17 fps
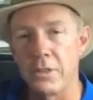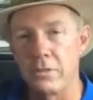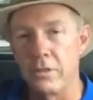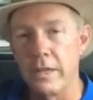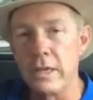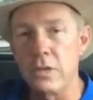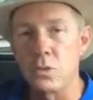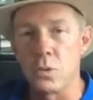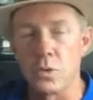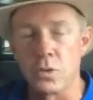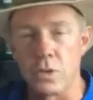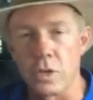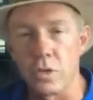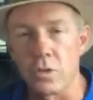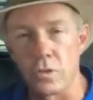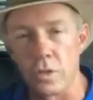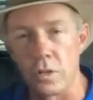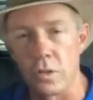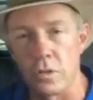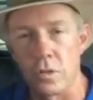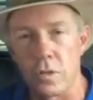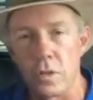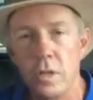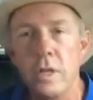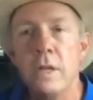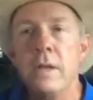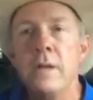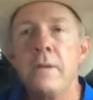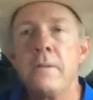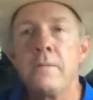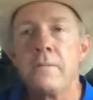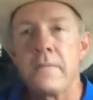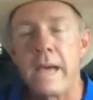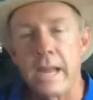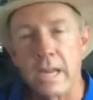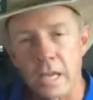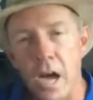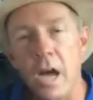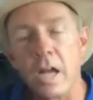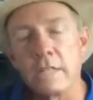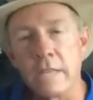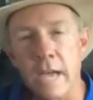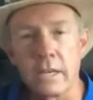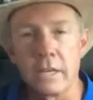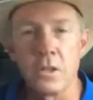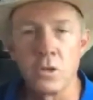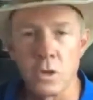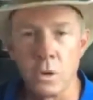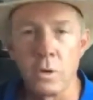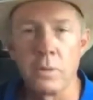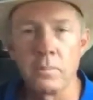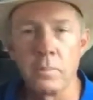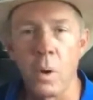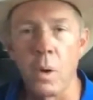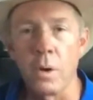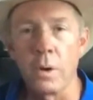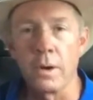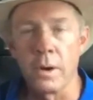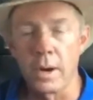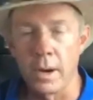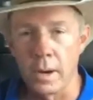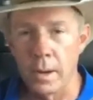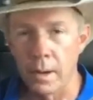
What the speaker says: of least resistance, that contact is so important.